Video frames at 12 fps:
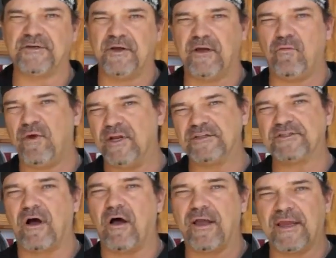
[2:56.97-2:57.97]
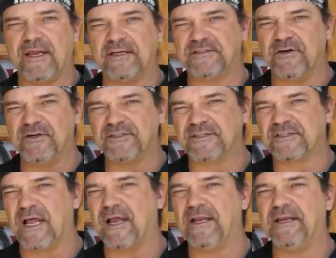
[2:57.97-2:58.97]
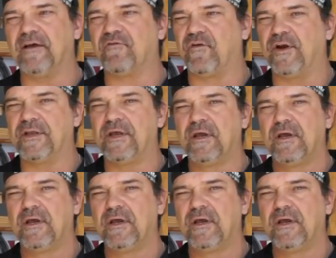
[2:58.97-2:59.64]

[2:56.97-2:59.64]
when installing it is there is a slightly different